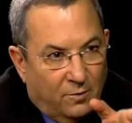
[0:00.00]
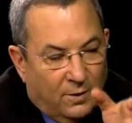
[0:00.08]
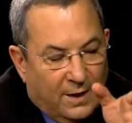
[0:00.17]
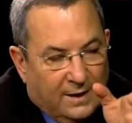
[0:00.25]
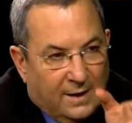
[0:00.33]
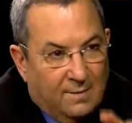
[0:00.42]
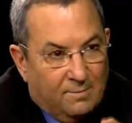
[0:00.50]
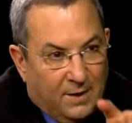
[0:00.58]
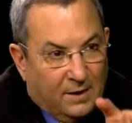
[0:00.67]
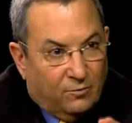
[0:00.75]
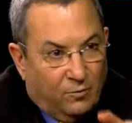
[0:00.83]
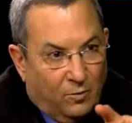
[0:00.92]
When I came
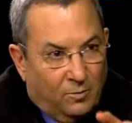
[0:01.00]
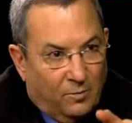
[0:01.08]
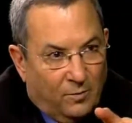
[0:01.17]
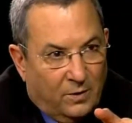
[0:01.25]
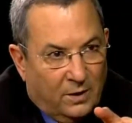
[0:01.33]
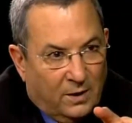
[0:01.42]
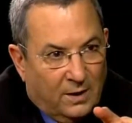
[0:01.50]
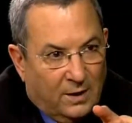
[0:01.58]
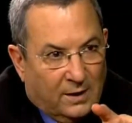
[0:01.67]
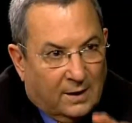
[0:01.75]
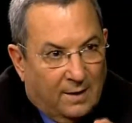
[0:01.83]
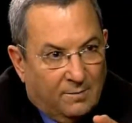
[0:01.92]
back from
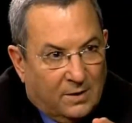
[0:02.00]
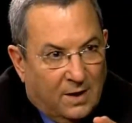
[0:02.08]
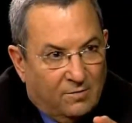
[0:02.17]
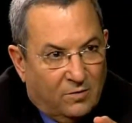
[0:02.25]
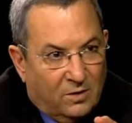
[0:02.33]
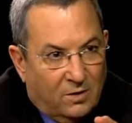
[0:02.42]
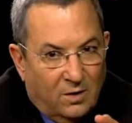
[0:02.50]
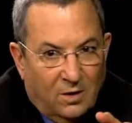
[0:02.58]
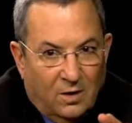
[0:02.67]
Camp David,